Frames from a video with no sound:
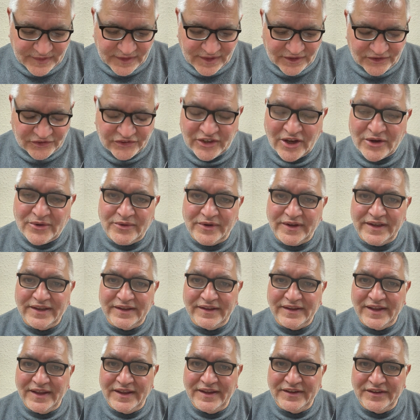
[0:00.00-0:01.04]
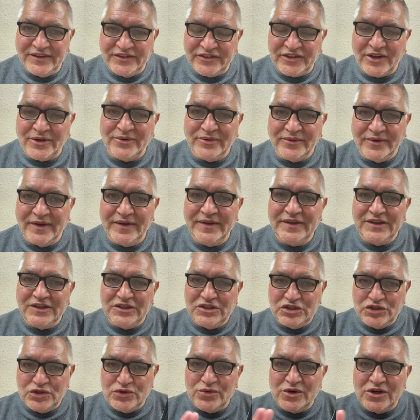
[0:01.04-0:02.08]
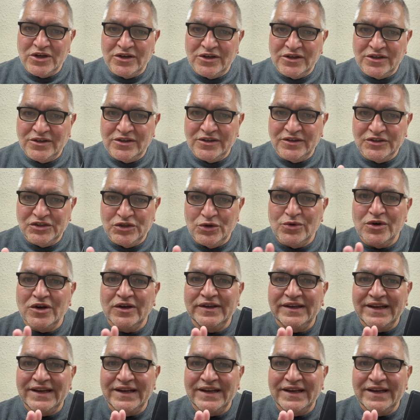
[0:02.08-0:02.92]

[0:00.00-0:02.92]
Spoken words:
So you are